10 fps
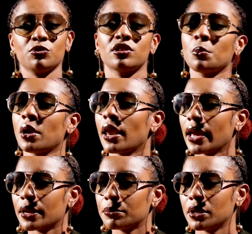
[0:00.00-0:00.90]
with someone
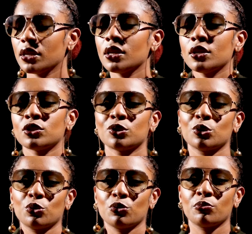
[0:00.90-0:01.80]
like me.
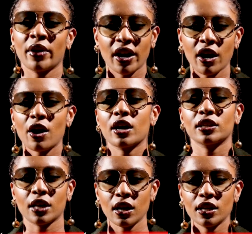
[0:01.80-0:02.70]
So my
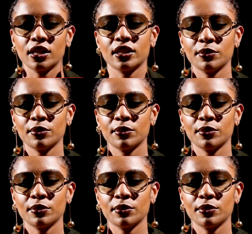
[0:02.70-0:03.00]
character, in